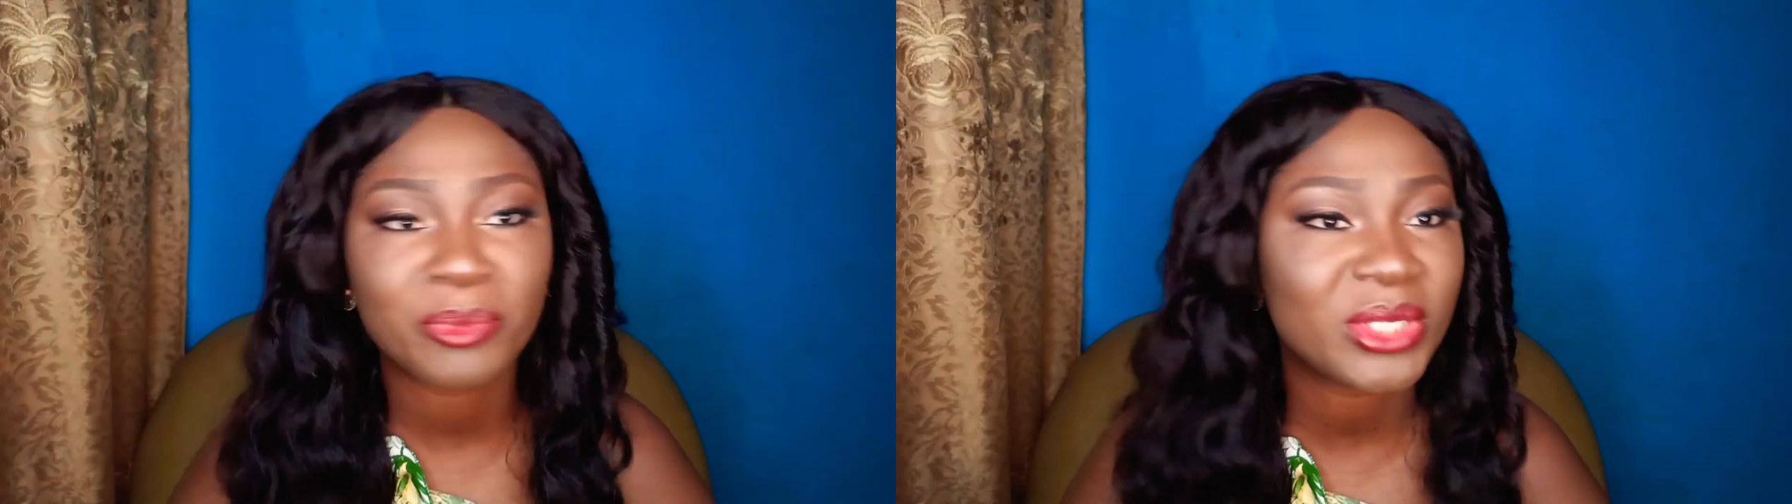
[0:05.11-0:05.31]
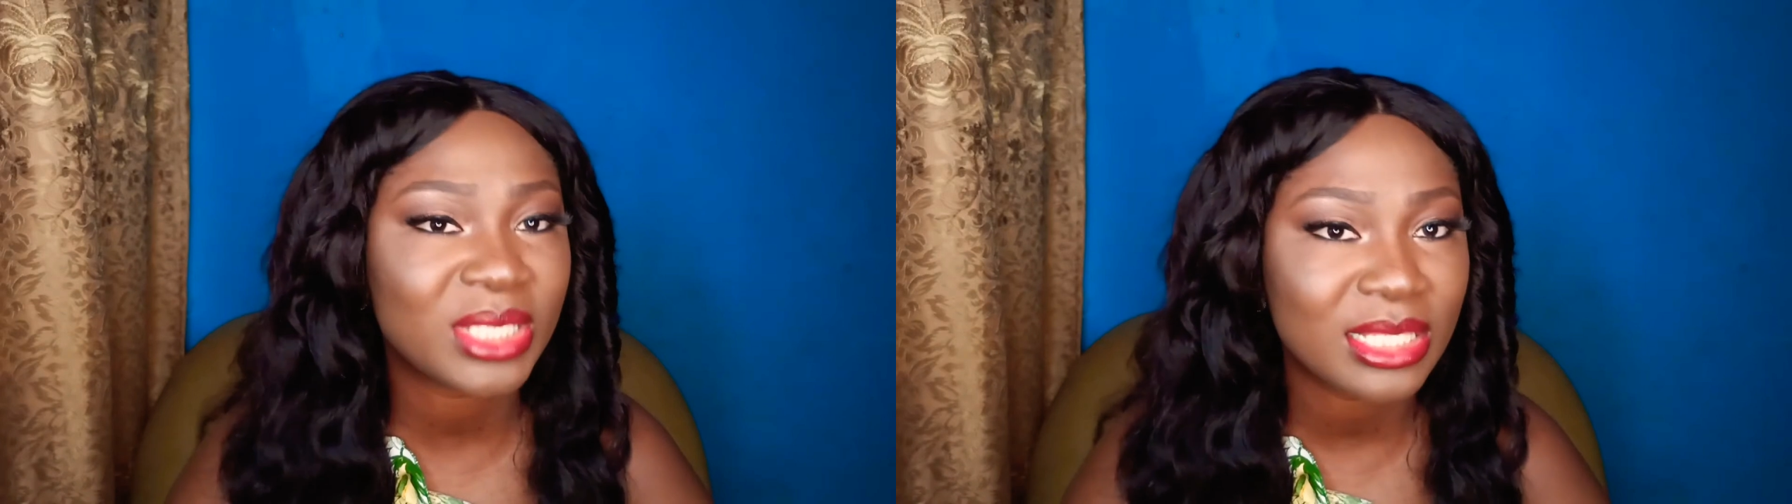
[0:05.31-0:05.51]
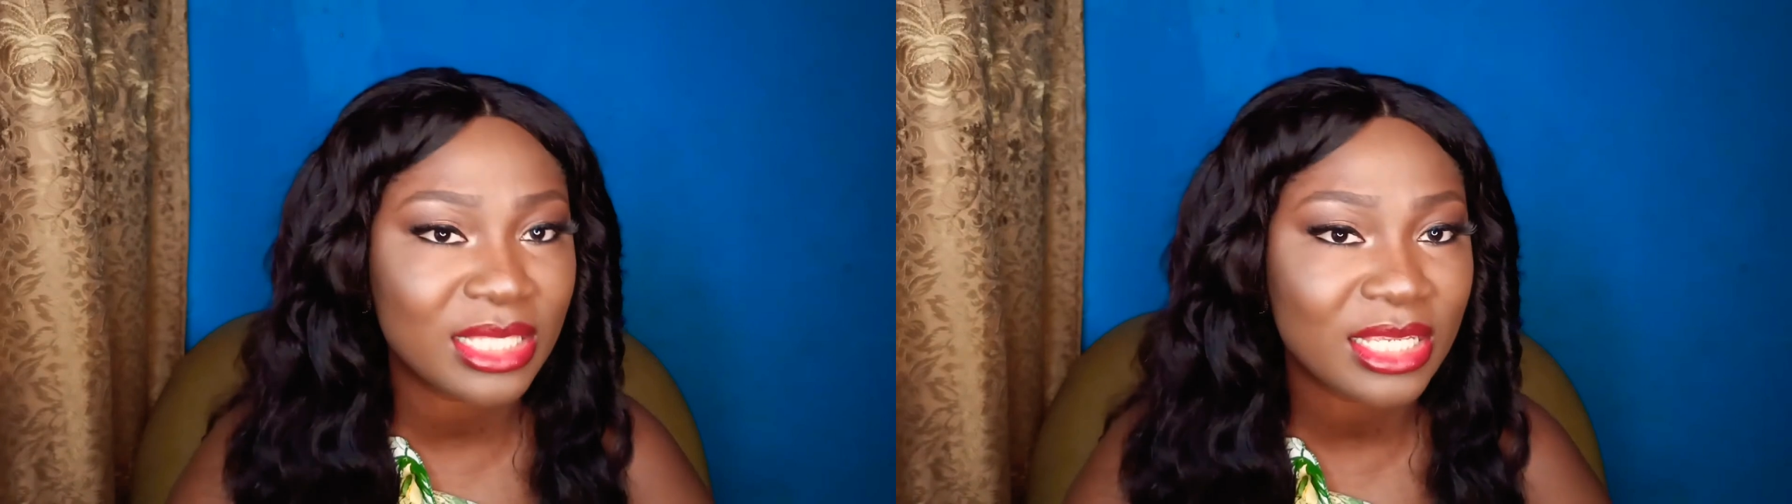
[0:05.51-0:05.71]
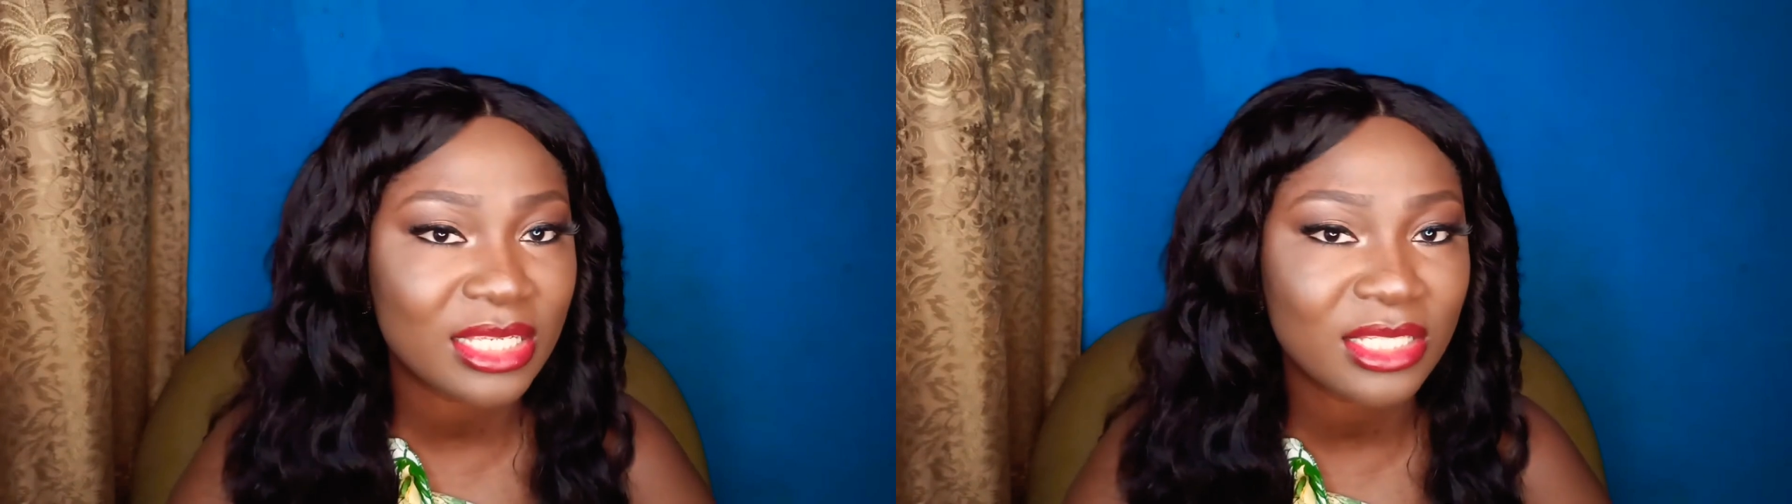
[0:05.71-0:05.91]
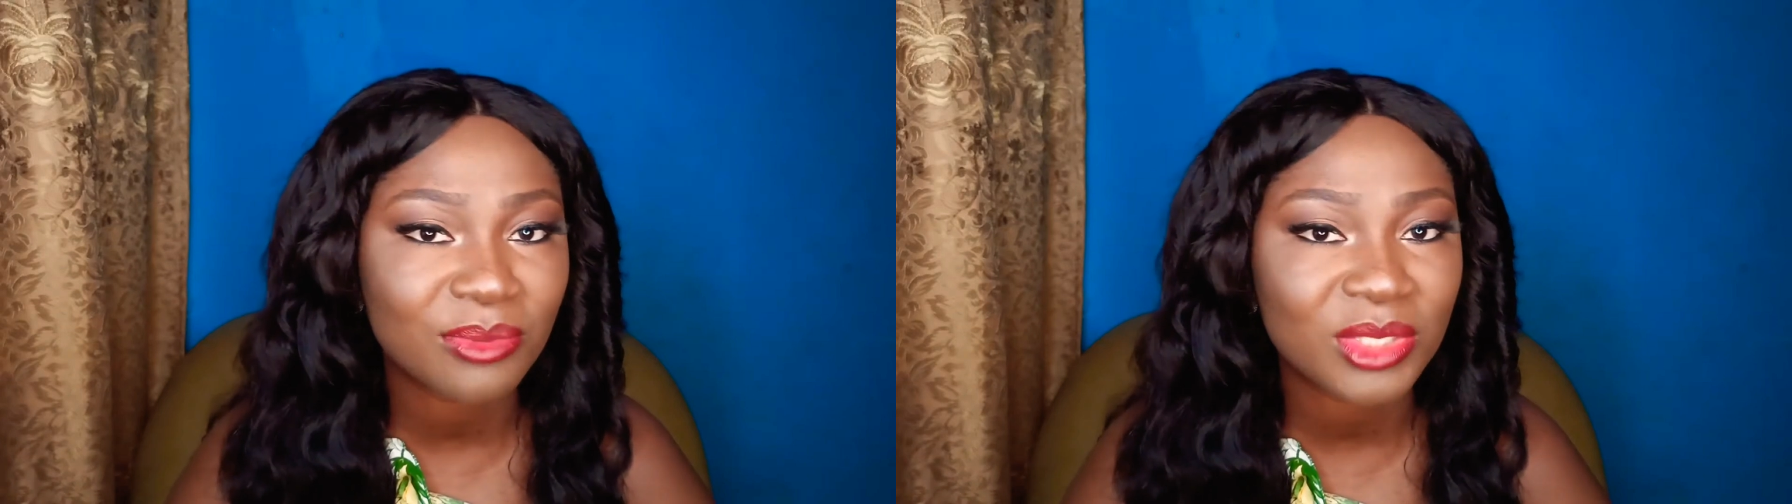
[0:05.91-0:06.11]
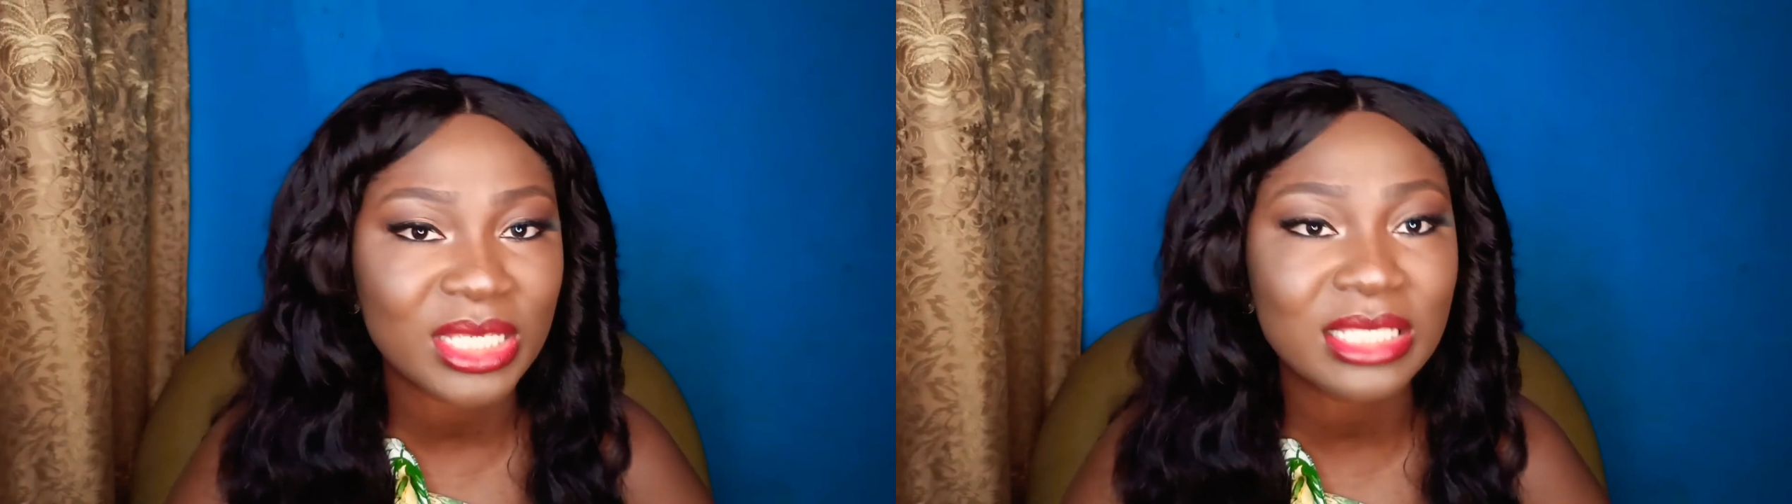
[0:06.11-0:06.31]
present-day Egypt